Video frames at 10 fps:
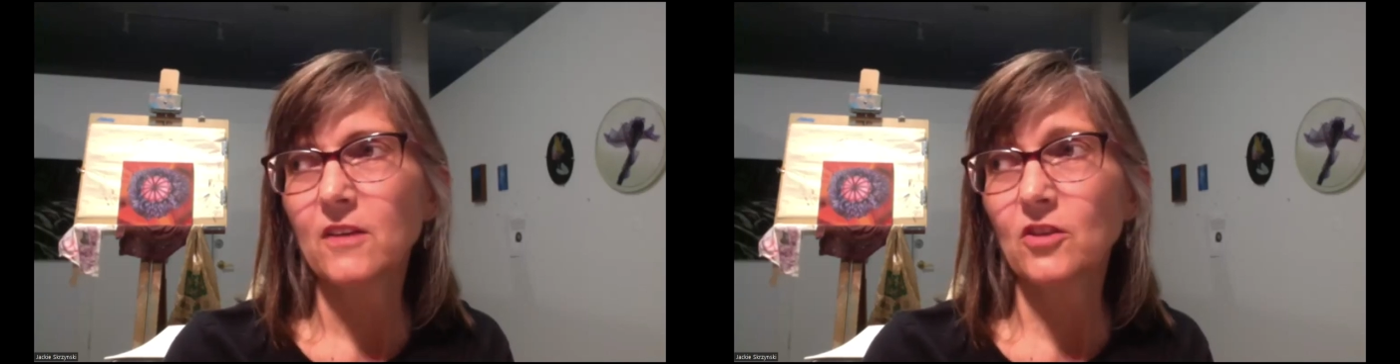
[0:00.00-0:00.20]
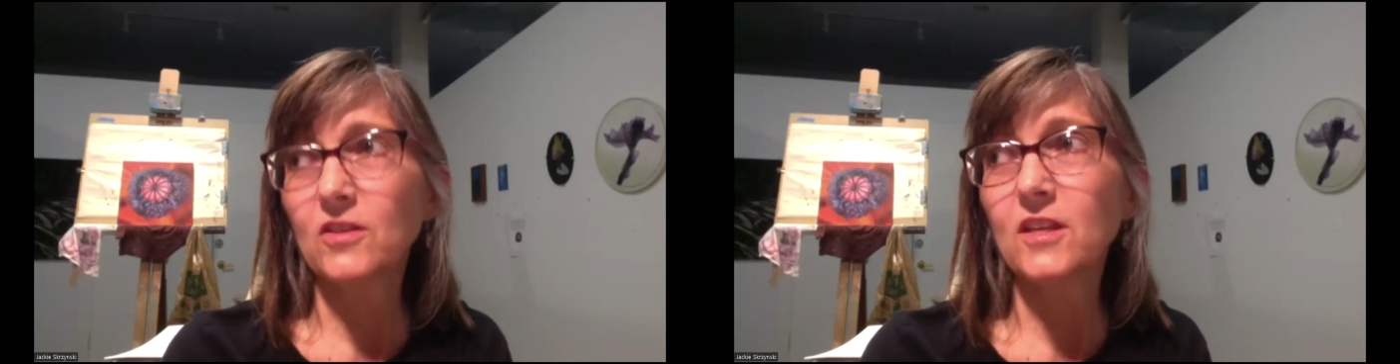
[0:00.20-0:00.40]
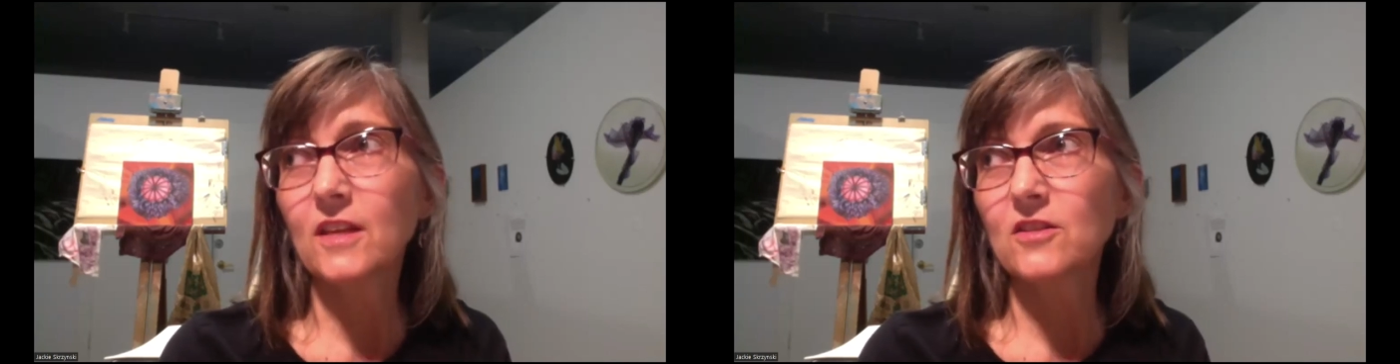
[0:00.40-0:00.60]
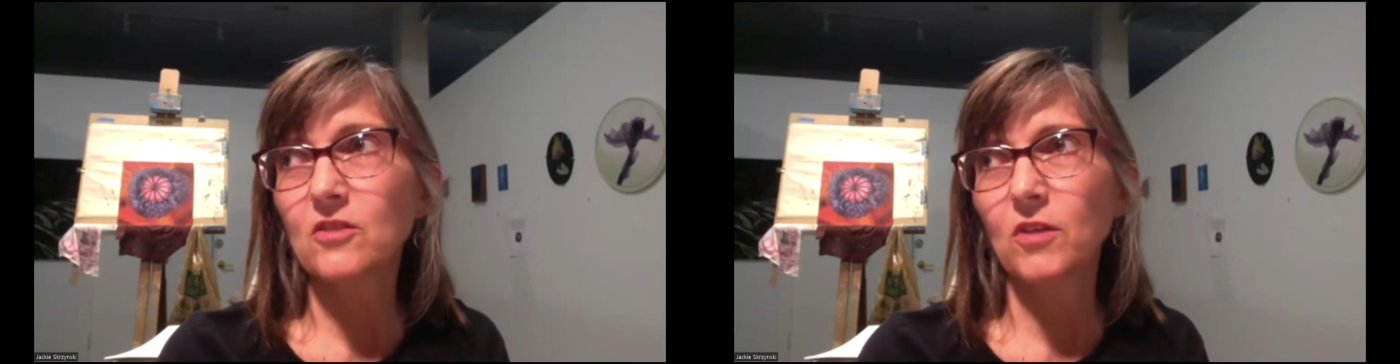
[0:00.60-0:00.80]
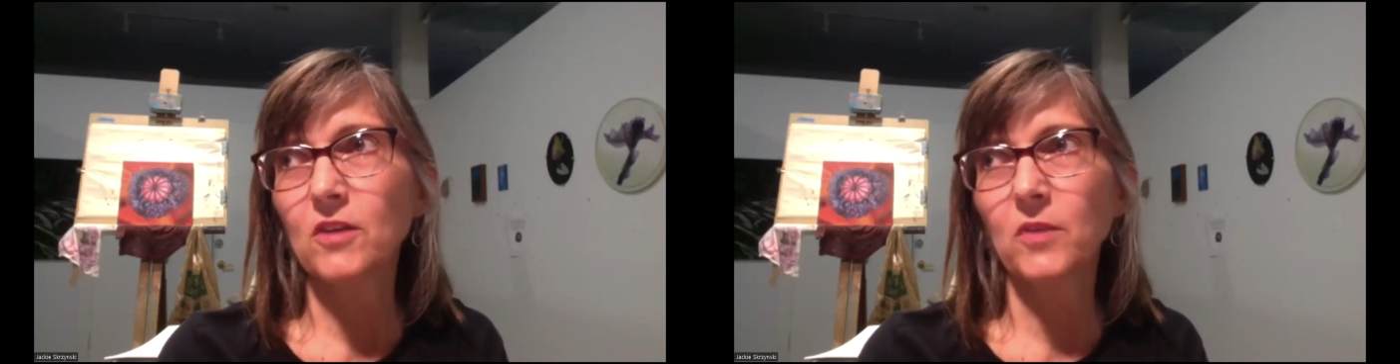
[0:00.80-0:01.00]
So I think that's a
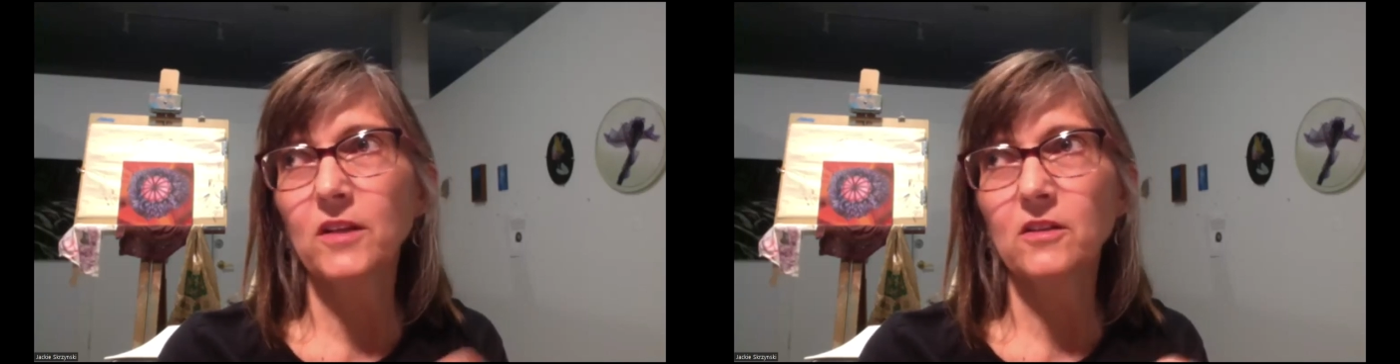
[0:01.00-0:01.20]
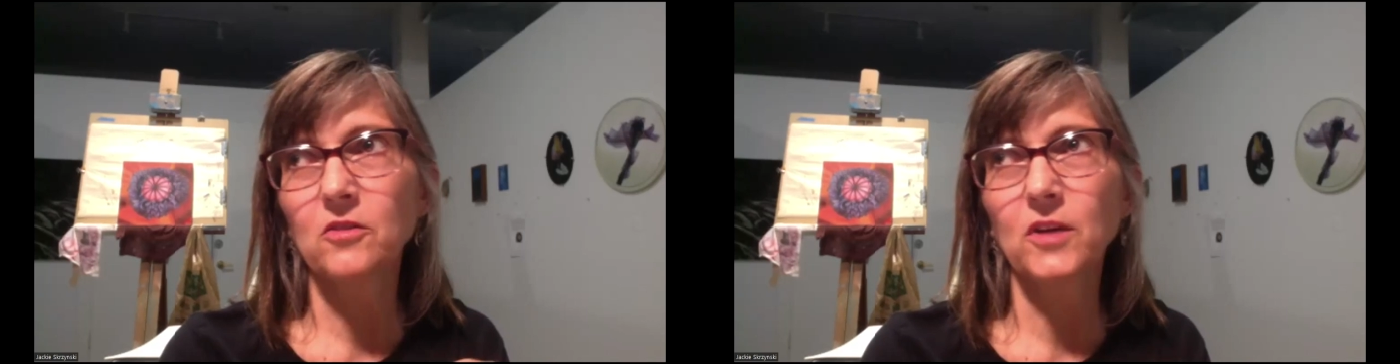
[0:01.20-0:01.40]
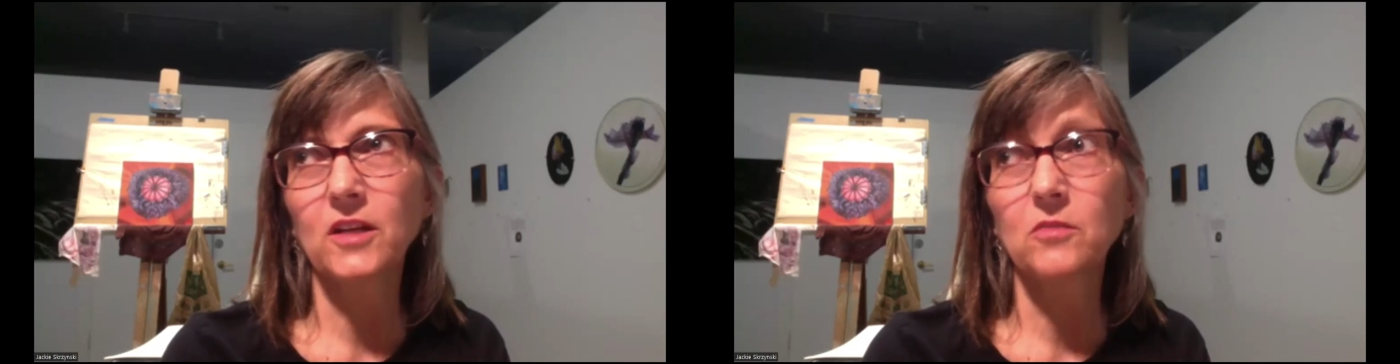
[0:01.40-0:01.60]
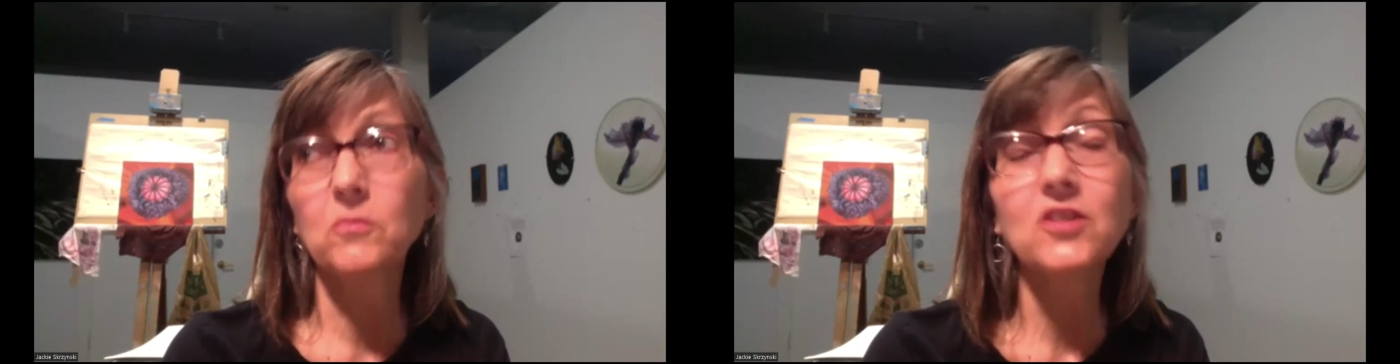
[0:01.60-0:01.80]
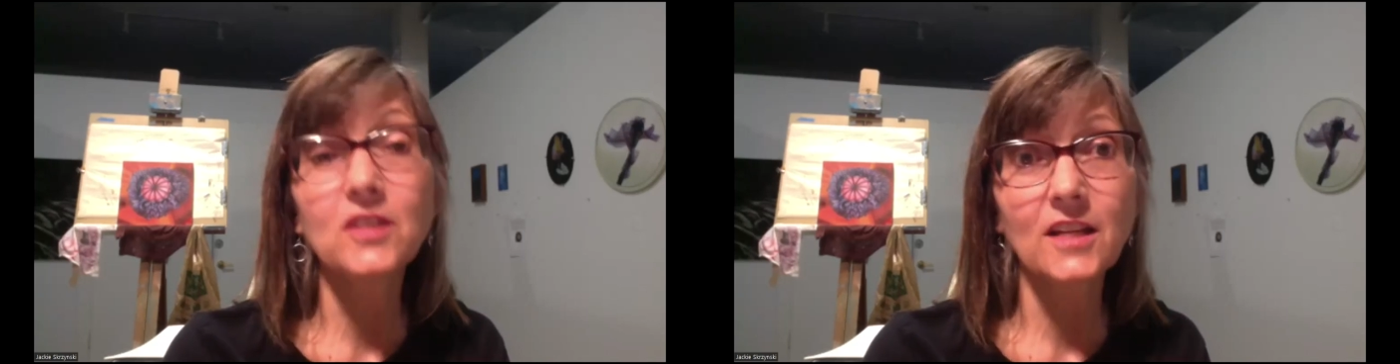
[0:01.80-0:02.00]
great way to create
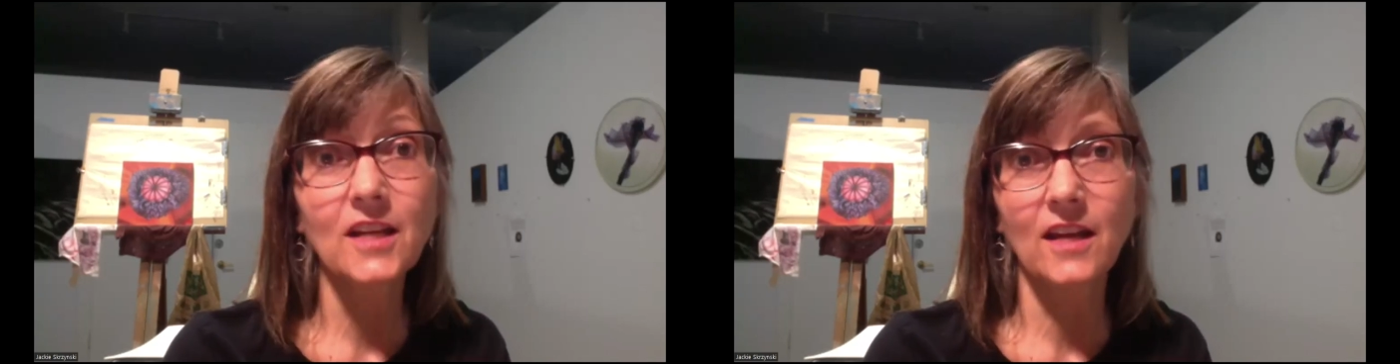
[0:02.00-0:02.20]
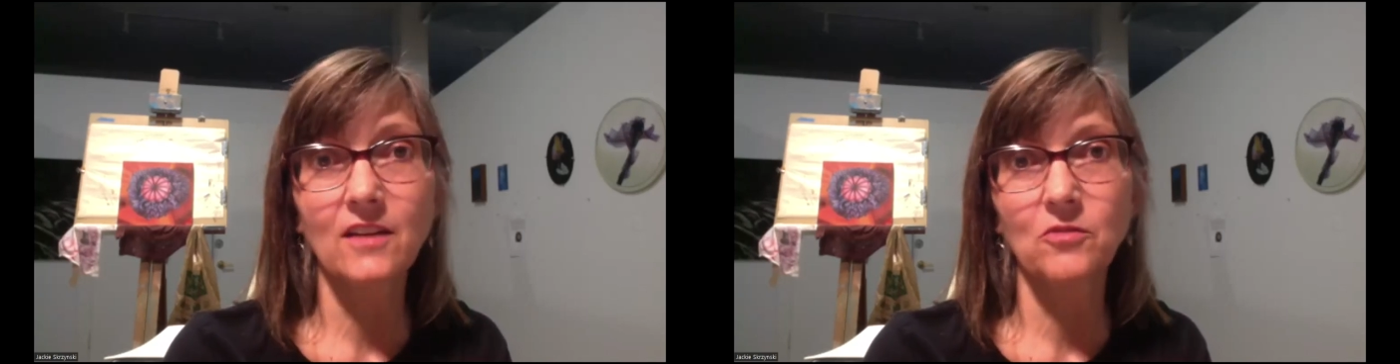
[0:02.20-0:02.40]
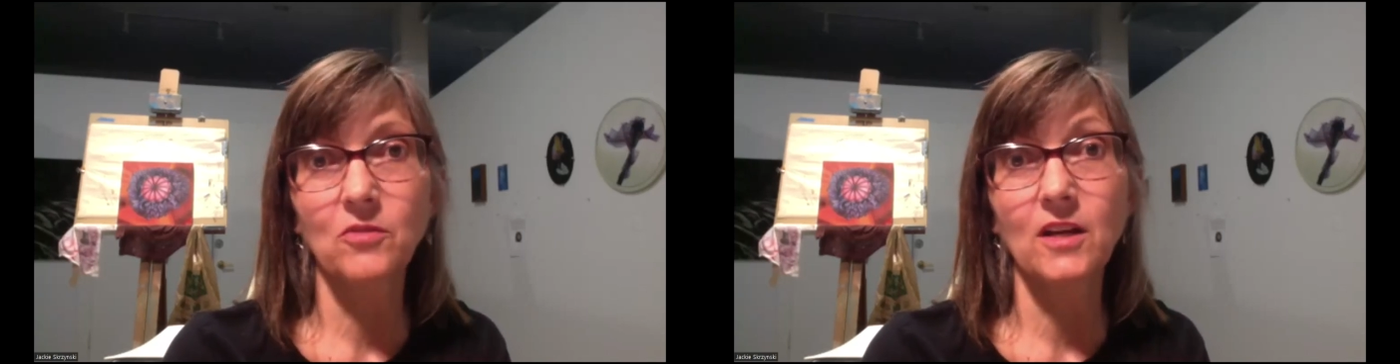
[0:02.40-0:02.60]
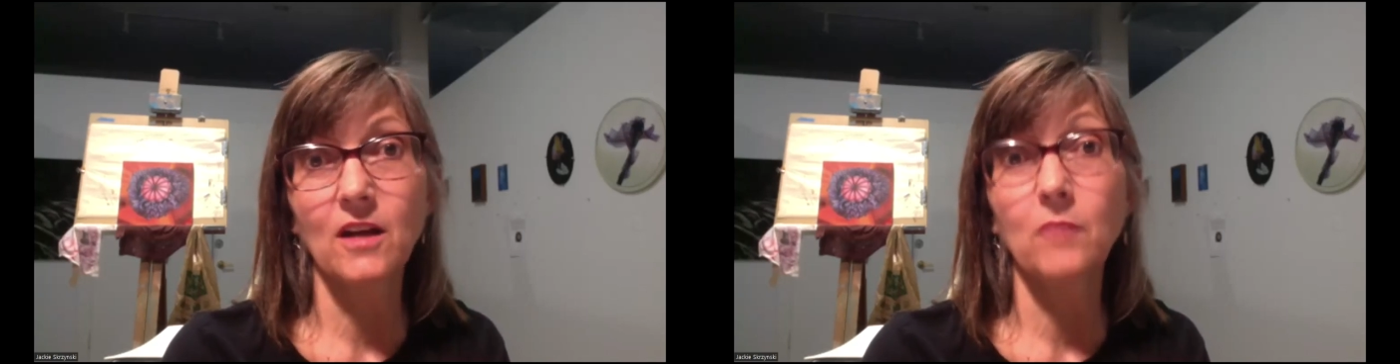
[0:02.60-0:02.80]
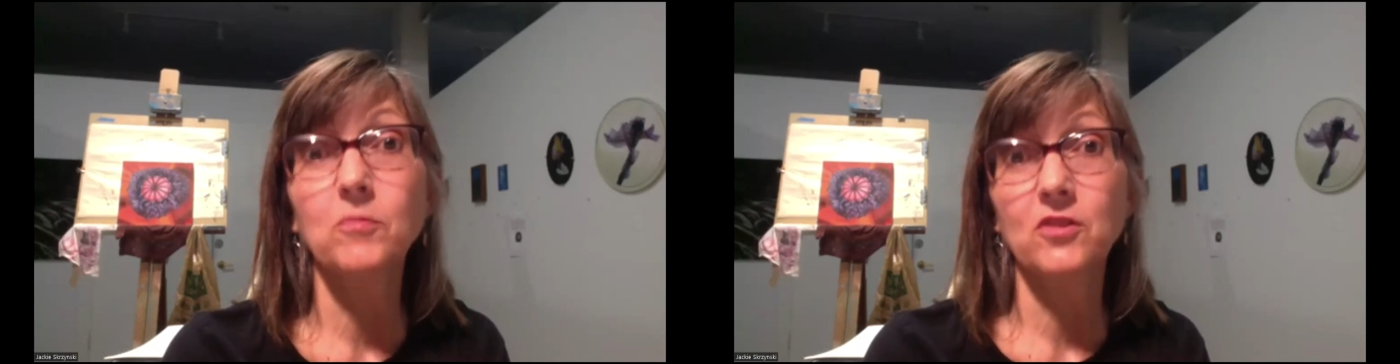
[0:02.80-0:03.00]
community and create
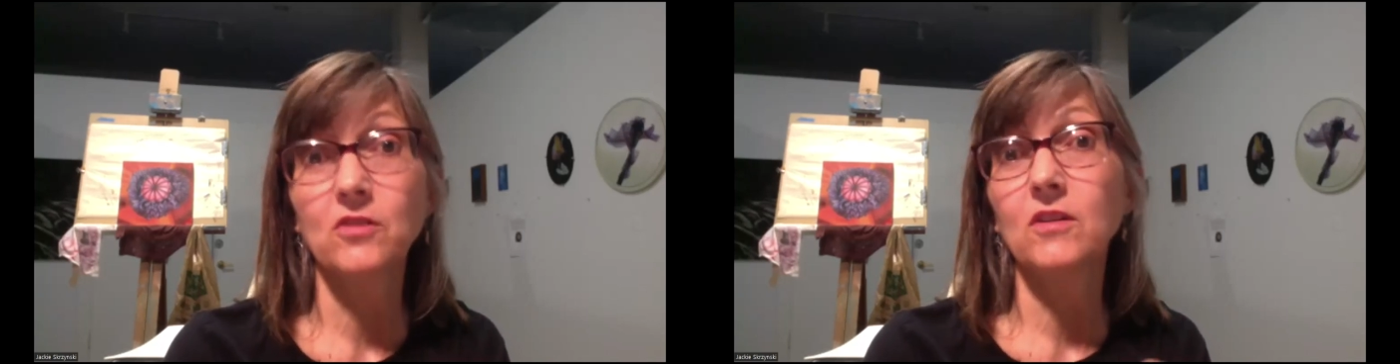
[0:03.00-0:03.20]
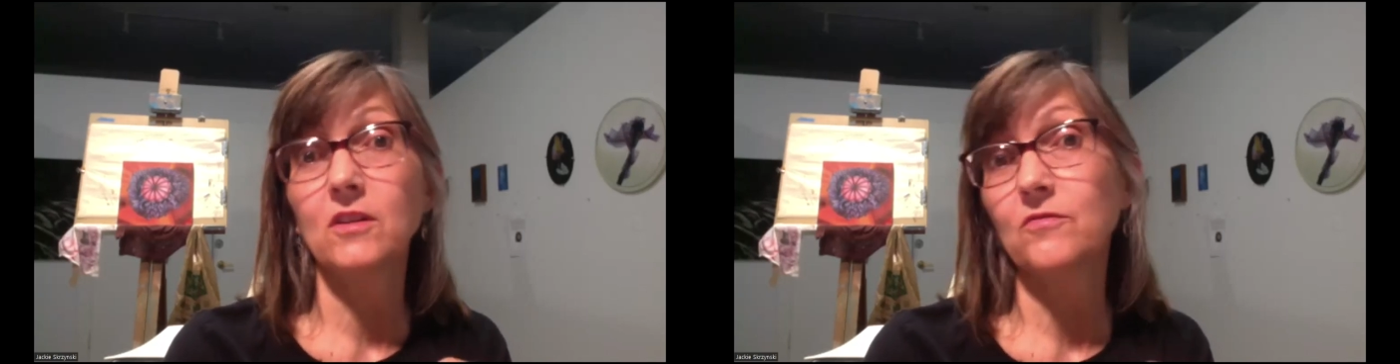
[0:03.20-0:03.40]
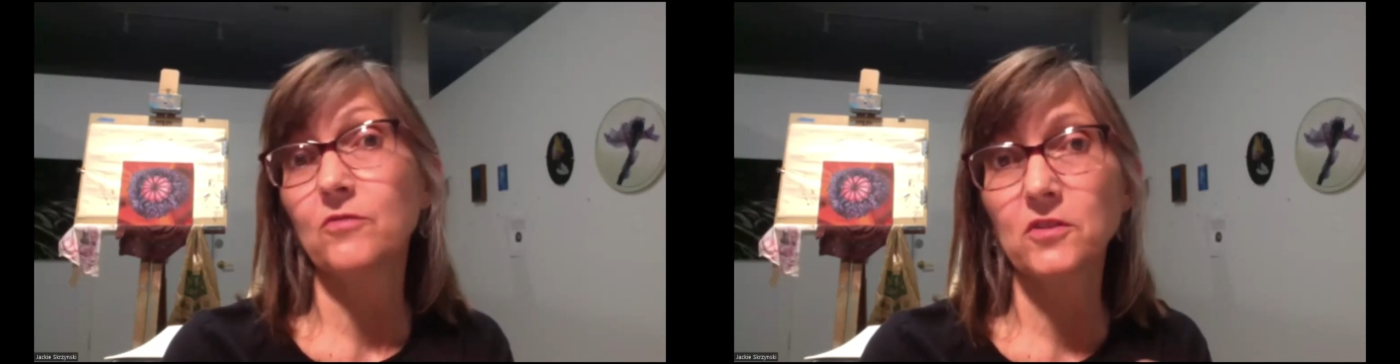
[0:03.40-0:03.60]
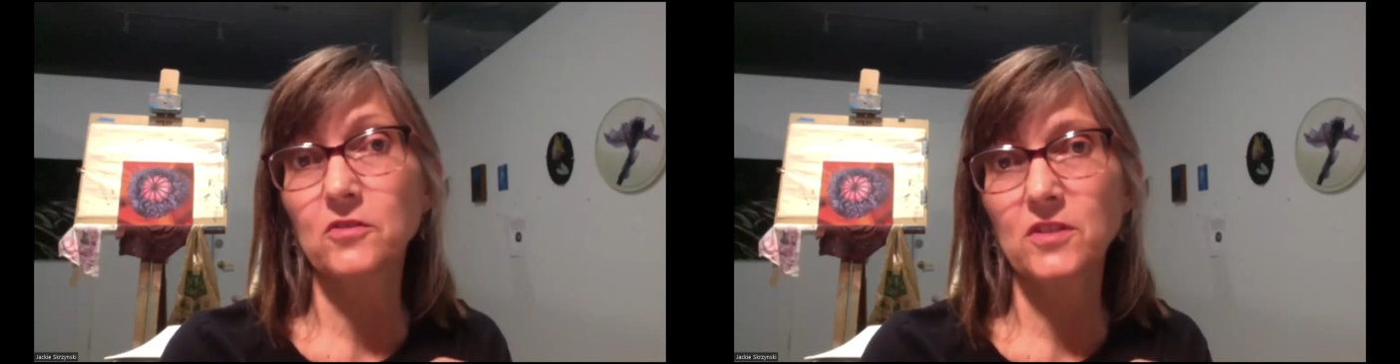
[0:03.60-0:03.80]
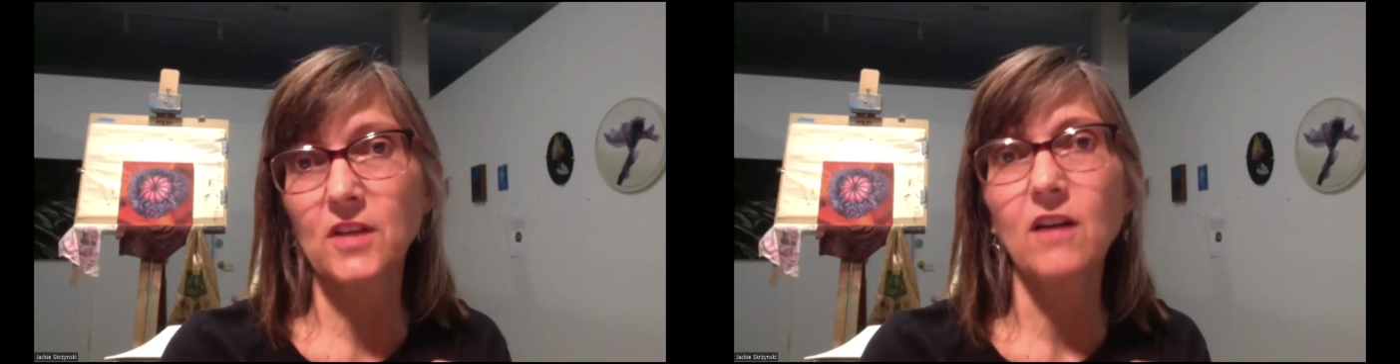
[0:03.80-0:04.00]
opportunity for
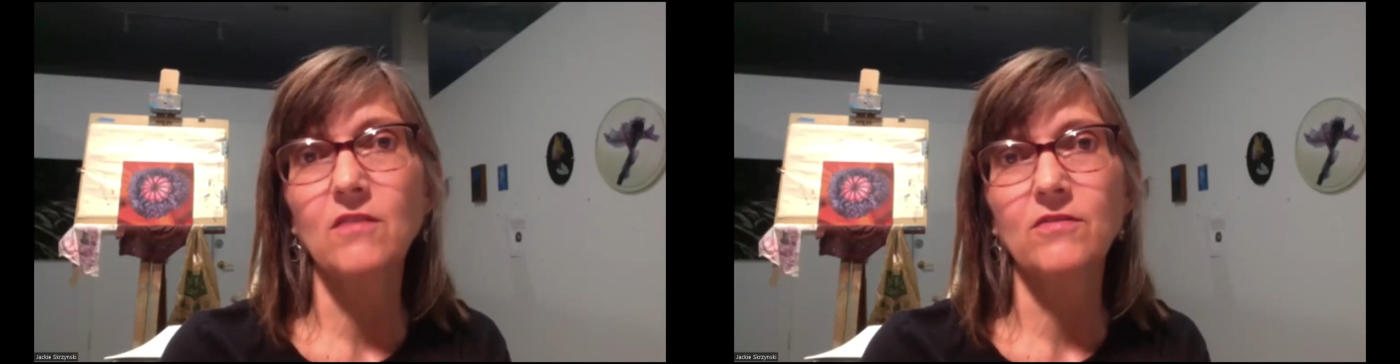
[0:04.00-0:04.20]
yourself.